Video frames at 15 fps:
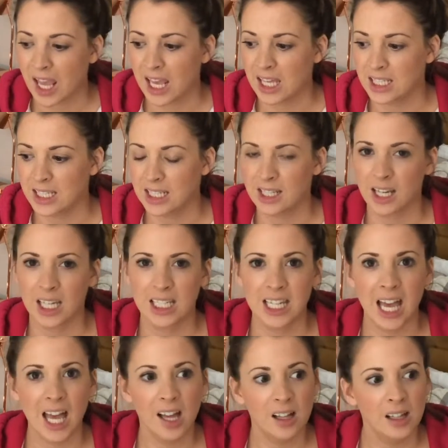It is a
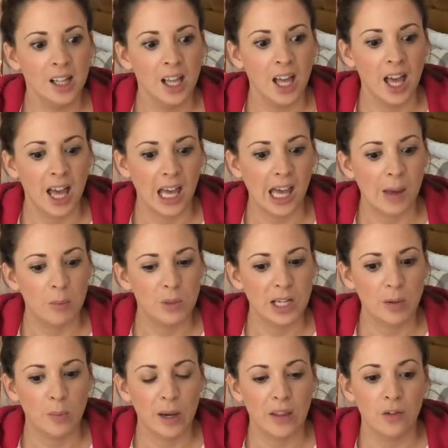hotel
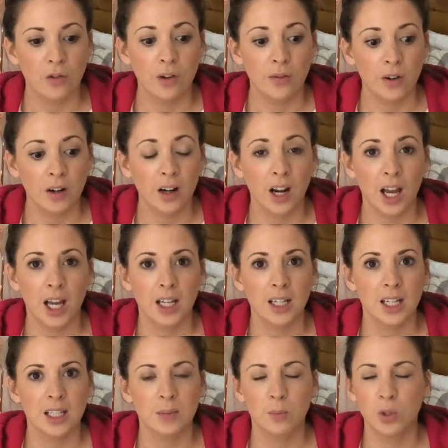down by the river and
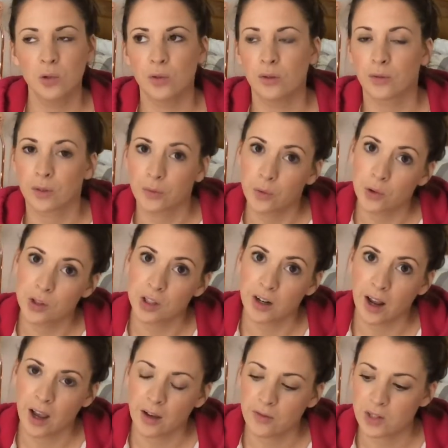it's beautiful for
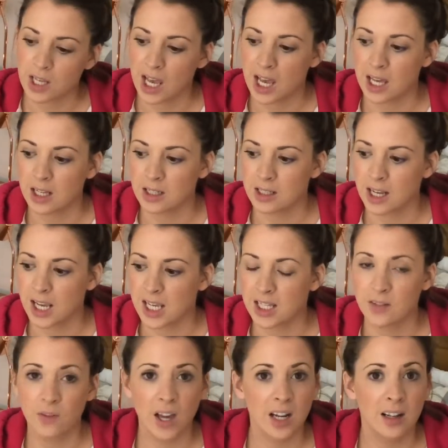photographs and
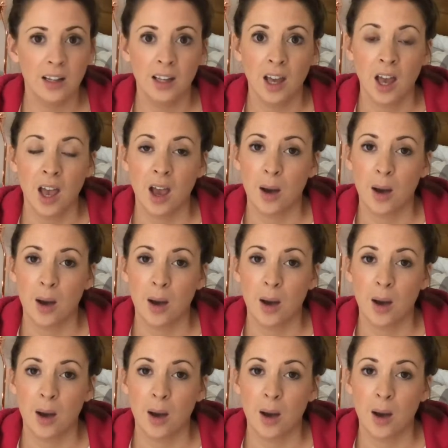it's very